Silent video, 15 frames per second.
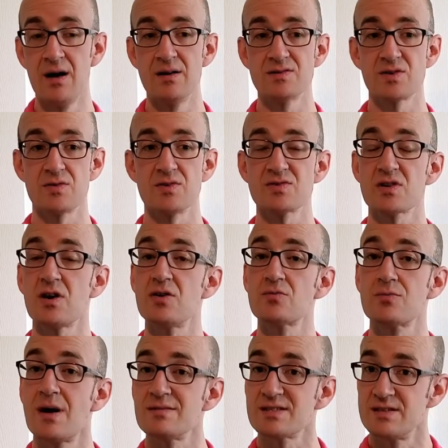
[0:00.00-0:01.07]
So those are called
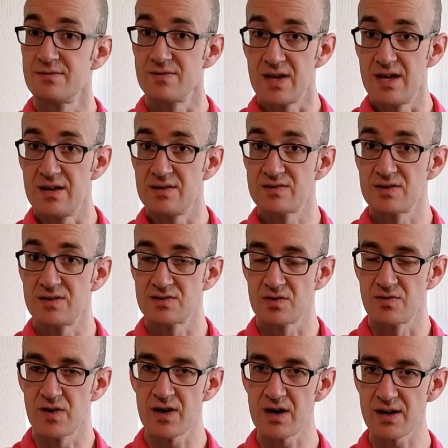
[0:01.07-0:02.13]
relative keys. And so
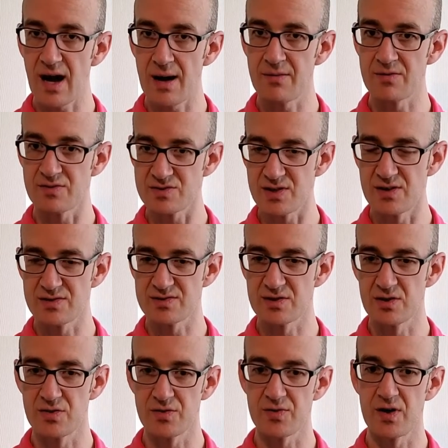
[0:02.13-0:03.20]
very common for songs to
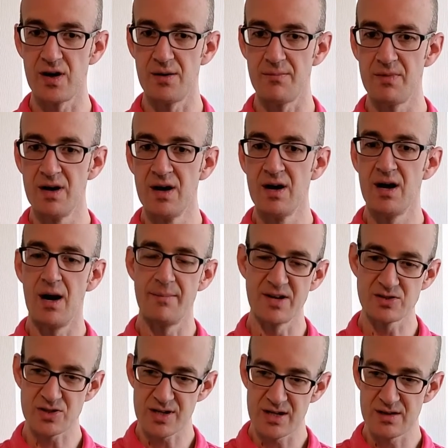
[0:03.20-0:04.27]
go from a
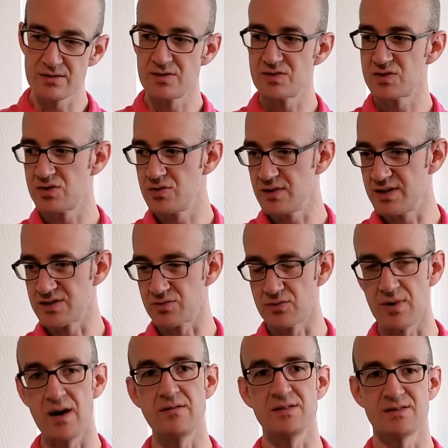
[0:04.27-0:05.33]
major key to its
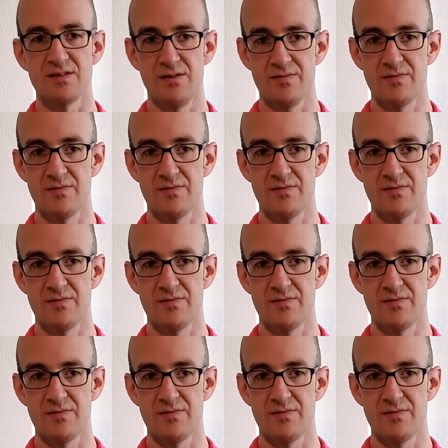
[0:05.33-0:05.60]
relative